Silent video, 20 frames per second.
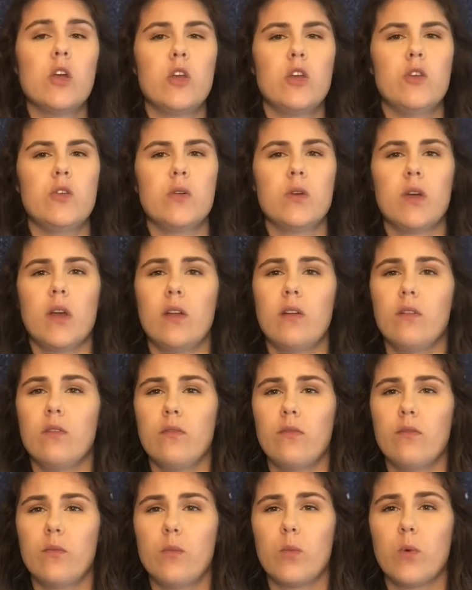You can kind of
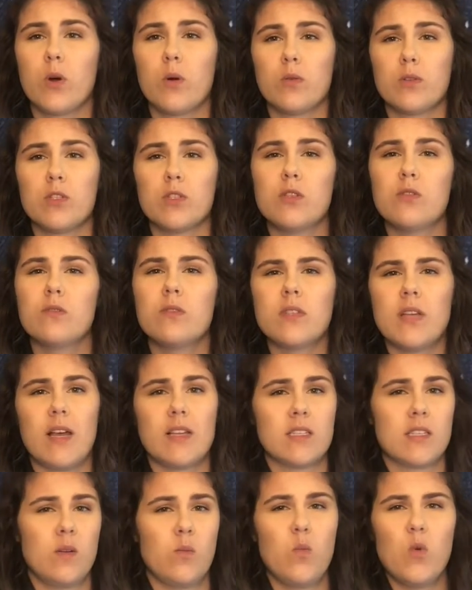work with students,
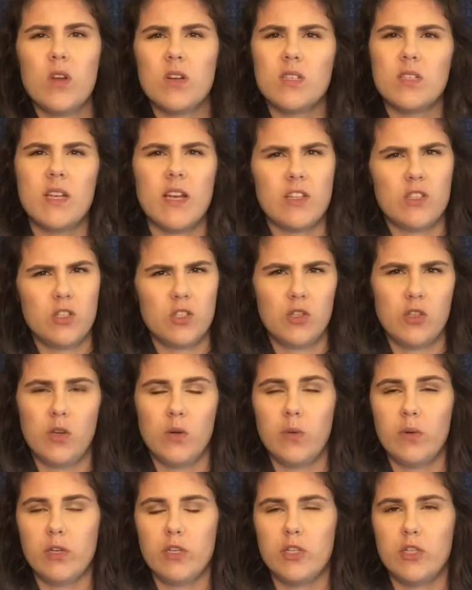ask them what tests do you think
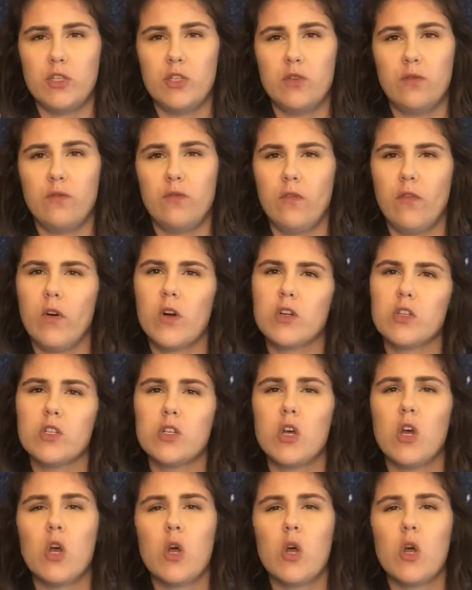we should do first,